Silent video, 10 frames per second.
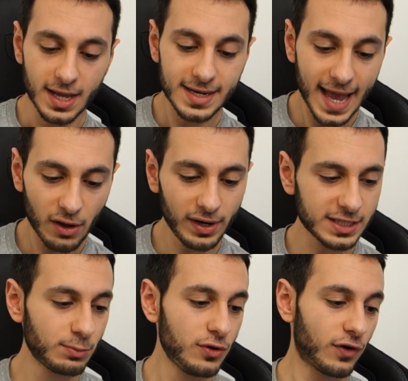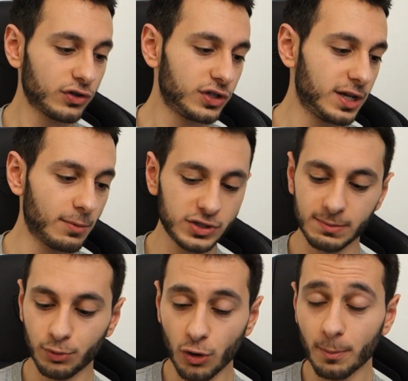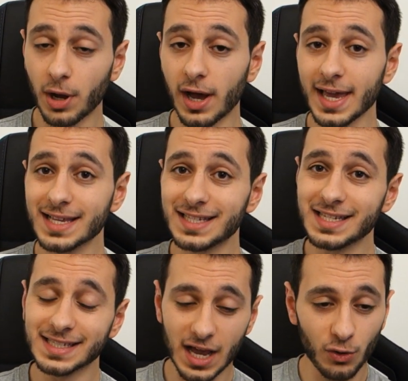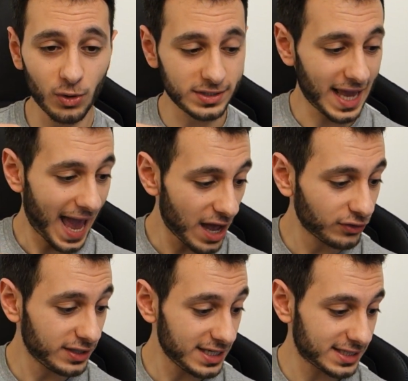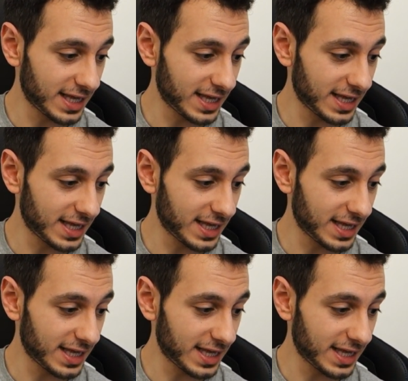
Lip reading: Now let's move on to the most important part, is the sound quality. How do these